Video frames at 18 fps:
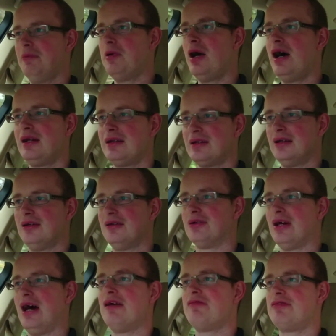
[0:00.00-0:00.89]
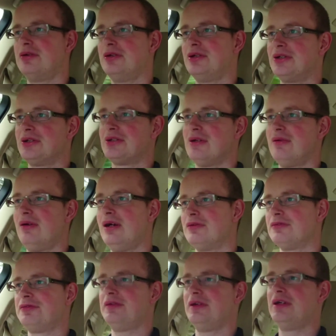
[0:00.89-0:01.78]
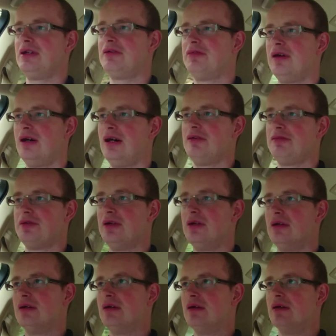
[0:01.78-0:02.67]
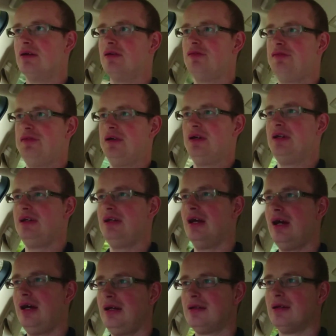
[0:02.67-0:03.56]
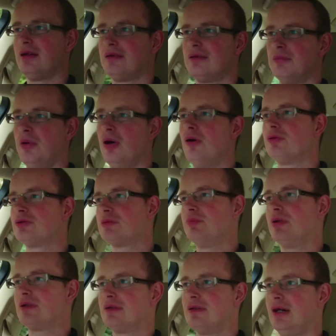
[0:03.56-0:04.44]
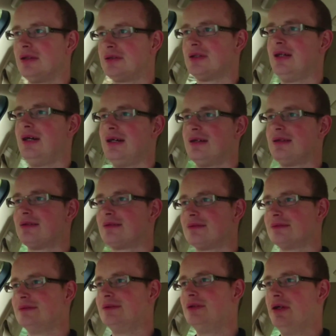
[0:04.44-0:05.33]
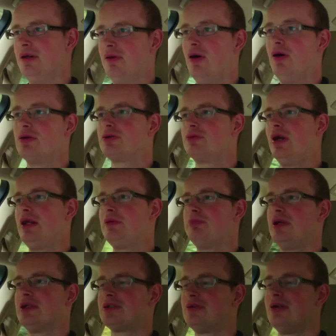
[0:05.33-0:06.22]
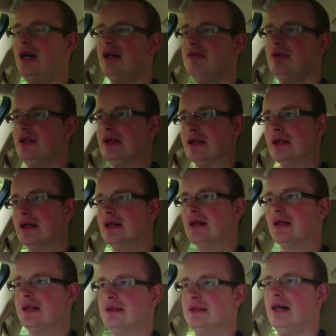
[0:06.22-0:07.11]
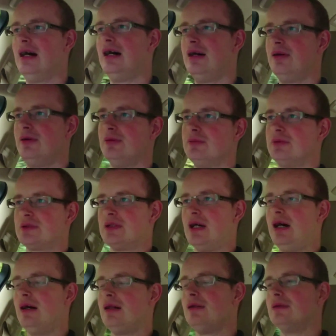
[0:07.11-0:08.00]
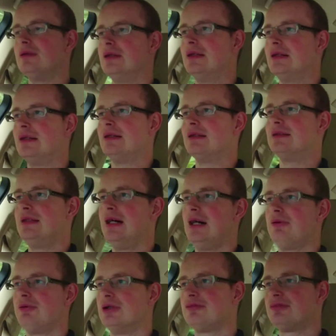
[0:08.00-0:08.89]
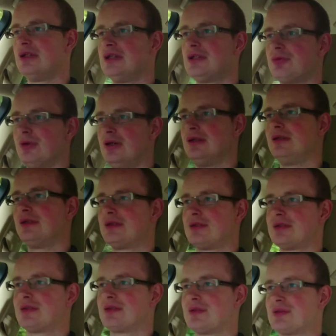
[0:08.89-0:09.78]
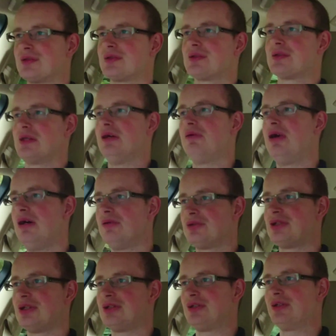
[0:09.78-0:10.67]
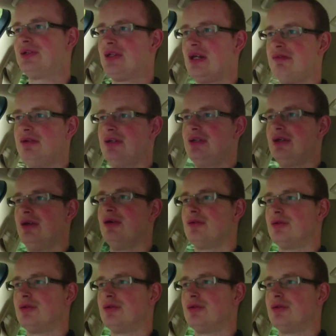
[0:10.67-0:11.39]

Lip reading: Mine averages around 35-38 at the most, but that's like, you know, old grandpa's driving now style. Now with this one it's around 60-70